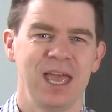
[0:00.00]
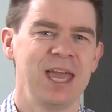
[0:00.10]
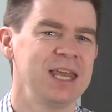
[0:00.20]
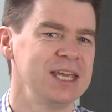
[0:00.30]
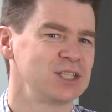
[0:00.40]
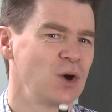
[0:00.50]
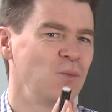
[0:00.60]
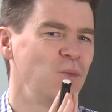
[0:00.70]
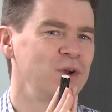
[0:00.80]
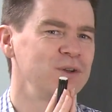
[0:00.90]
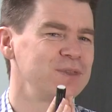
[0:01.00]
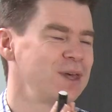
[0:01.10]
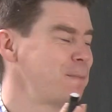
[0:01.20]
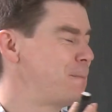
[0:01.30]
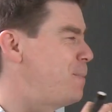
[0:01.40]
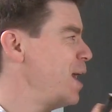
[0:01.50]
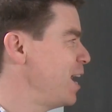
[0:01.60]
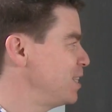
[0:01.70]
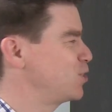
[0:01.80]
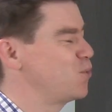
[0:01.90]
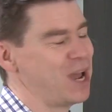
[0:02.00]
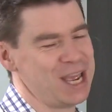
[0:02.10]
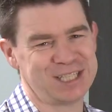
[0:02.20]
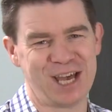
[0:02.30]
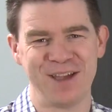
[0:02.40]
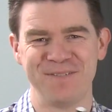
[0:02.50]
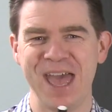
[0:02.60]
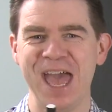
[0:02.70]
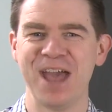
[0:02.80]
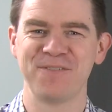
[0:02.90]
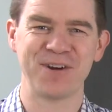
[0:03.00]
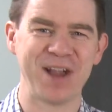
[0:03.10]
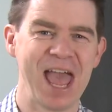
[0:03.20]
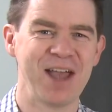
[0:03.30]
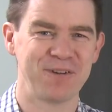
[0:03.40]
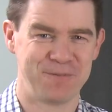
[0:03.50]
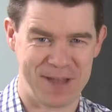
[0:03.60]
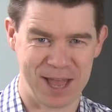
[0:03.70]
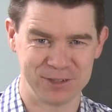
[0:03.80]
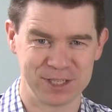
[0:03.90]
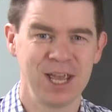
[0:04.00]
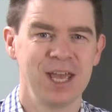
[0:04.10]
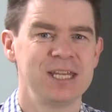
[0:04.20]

It is one of the best ways I've ever found